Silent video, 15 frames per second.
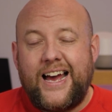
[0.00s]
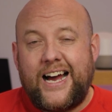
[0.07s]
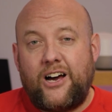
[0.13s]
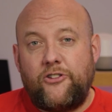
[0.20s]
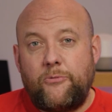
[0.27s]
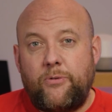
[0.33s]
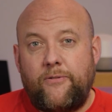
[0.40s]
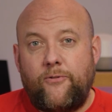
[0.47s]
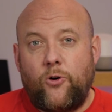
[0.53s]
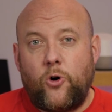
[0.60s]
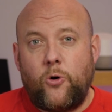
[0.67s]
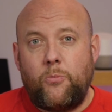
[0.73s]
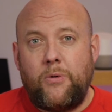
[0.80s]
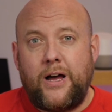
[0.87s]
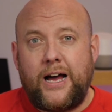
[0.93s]
how they
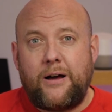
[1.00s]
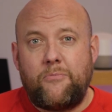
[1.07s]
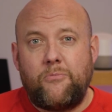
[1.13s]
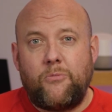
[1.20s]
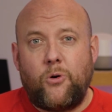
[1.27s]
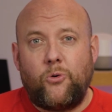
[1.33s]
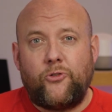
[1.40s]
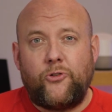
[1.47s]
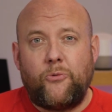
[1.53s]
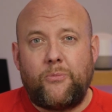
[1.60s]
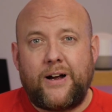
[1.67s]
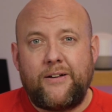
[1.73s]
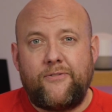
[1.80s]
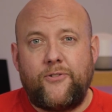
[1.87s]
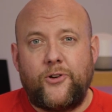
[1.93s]
perform, and also
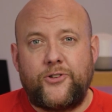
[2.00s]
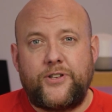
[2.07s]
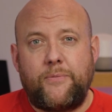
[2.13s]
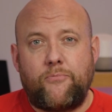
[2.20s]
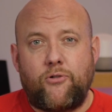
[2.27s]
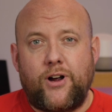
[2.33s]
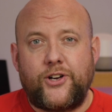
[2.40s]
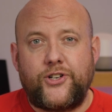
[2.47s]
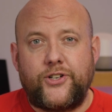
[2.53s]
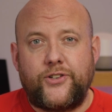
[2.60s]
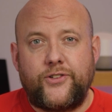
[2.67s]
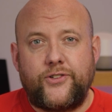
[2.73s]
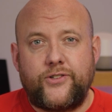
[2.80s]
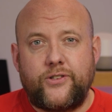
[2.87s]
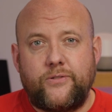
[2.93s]
my first
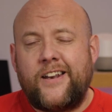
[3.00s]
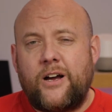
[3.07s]
impressions.